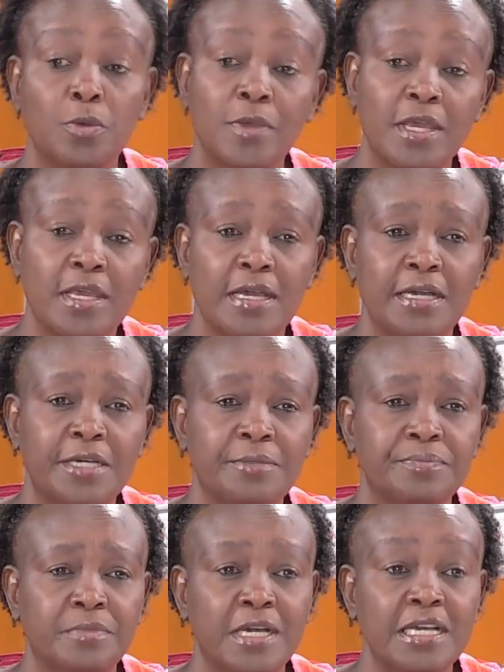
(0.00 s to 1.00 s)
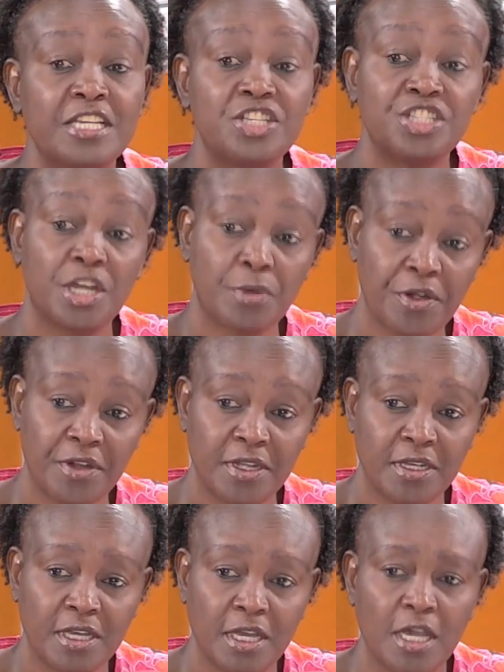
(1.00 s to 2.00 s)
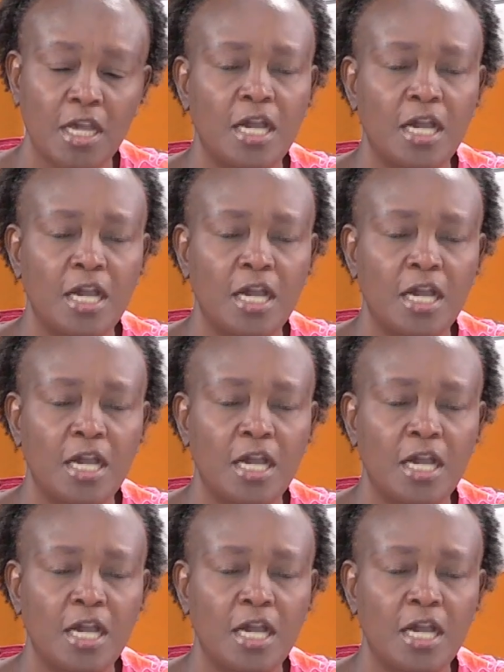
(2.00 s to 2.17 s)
way um, in January. Yes.